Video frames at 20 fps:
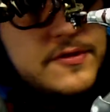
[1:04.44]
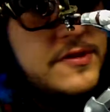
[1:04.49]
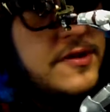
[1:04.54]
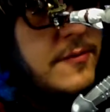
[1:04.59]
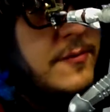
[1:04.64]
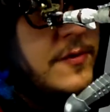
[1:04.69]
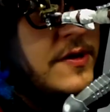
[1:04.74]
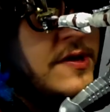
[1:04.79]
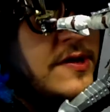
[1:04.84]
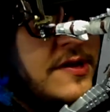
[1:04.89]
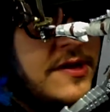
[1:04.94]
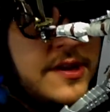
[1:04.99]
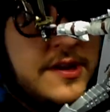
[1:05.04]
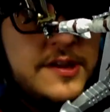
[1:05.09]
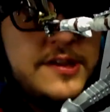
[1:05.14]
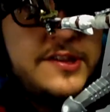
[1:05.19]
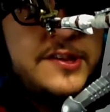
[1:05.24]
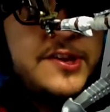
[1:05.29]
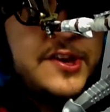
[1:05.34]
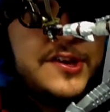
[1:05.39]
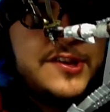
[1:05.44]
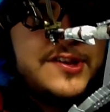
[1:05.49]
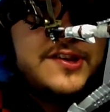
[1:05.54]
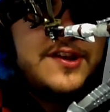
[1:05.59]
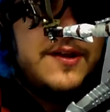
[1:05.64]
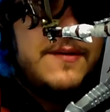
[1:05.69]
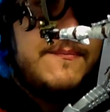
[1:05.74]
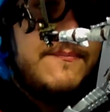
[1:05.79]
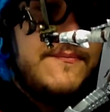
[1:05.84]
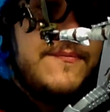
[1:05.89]
some reason, is just
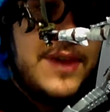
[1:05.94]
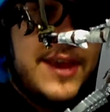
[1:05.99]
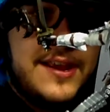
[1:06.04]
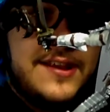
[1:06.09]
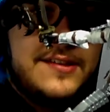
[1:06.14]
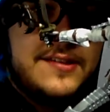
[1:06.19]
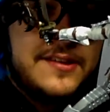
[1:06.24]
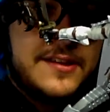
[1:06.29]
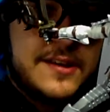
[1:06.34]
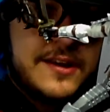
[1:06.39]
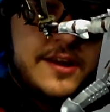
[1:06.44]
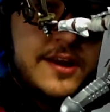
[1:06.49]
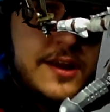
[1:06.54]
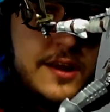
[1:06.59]
amazing.